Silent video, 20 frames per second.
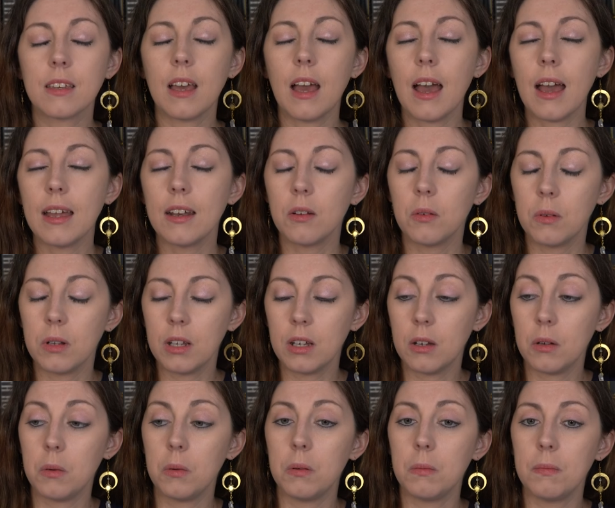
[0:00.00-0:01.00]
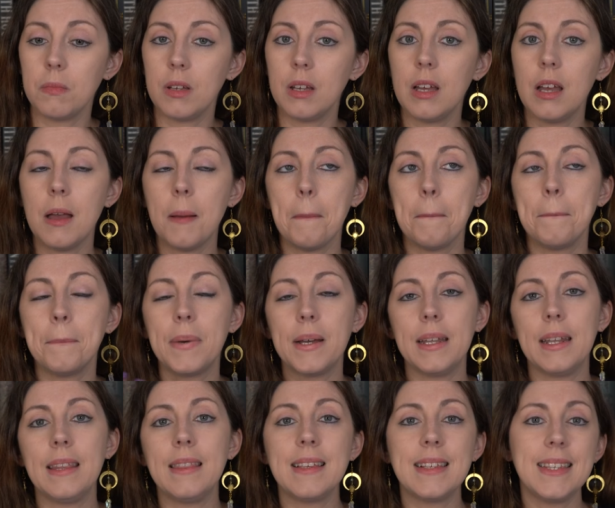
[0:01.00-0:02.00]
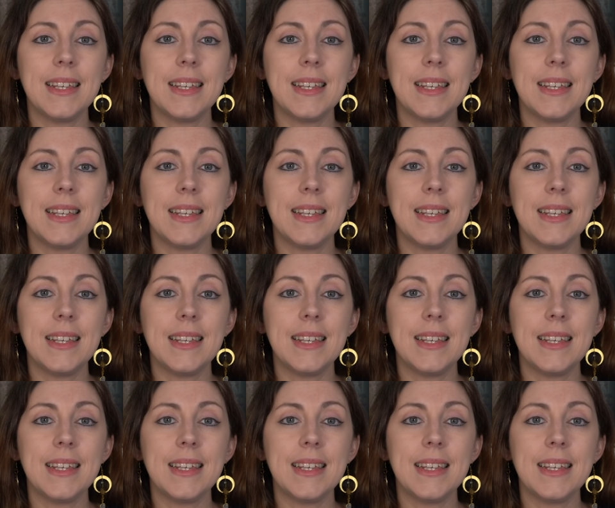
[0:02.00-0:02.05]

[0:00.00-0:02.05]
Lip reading: I don't know. But in the